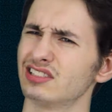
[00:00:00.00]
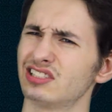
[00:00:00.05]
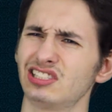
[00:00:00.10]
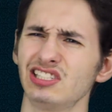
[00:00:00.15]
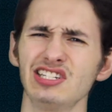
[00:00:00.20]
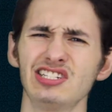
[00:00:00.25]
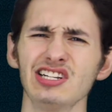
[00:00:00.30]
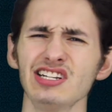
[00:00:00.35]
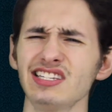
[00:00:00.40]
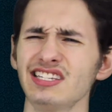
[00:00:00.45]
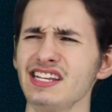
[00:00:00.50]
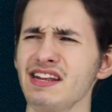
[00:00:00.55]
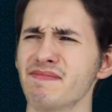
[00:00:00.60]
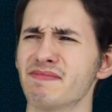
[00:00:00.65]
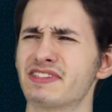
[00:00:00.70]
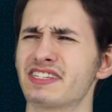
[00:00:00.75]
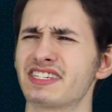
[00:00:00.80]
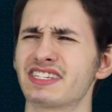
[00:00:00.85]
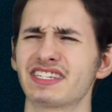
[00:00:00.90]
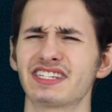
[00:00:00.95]
She just
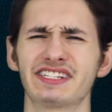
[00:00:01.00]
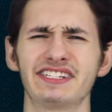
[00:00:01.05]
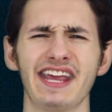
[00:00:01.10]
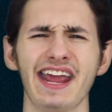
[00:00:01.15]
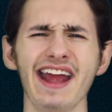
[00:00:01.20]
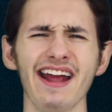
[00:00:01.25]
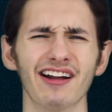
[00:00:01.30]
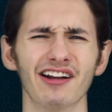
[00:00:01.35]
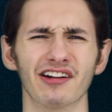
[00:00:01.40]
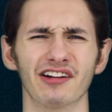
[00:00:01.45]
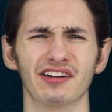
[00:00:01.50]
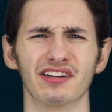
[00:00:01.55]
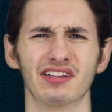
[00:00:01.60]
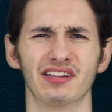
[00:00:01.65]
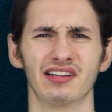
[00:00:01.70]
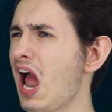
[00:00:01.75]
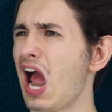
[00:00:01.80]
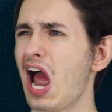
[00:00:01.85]
seemed scared.